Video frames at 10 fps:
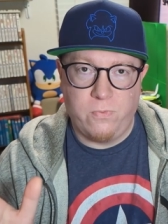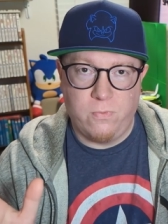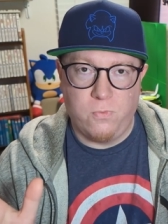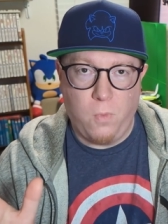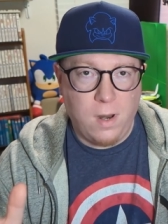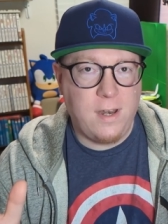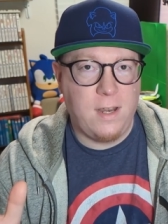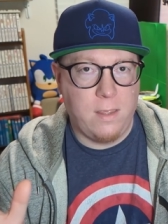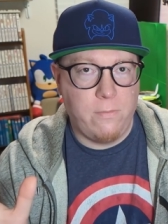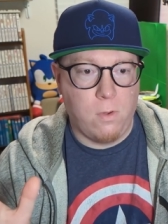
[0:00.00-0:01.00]
wanted to
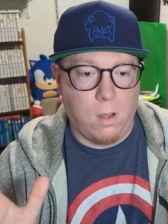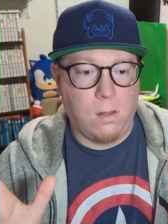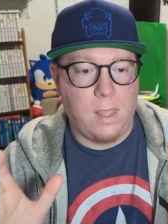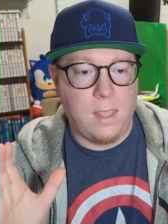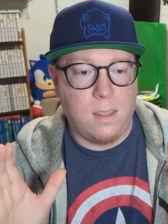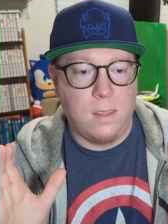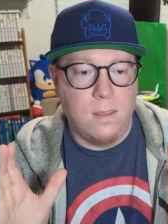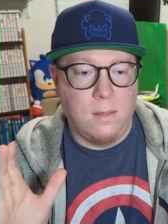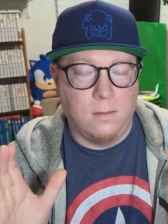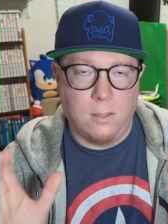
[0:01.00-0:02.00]
give you all a
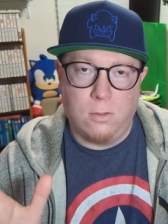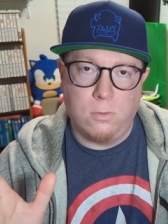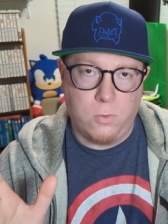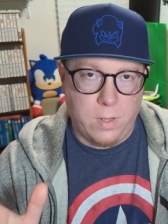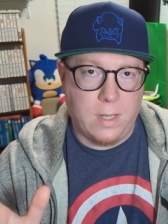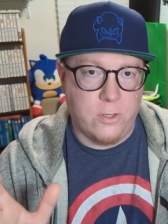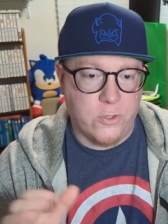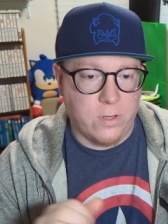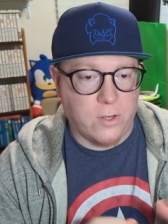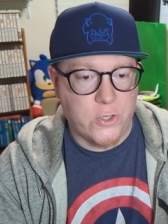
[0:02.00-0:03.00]
little quick
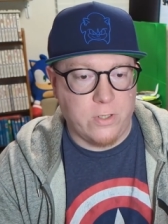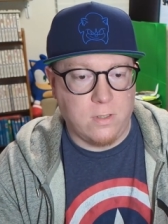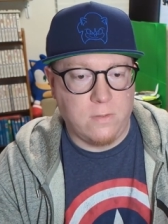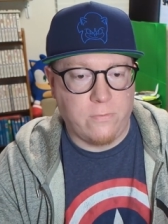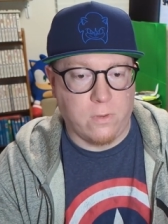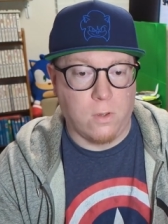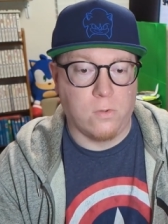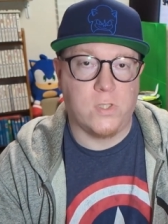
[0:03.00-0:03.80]
introduction for those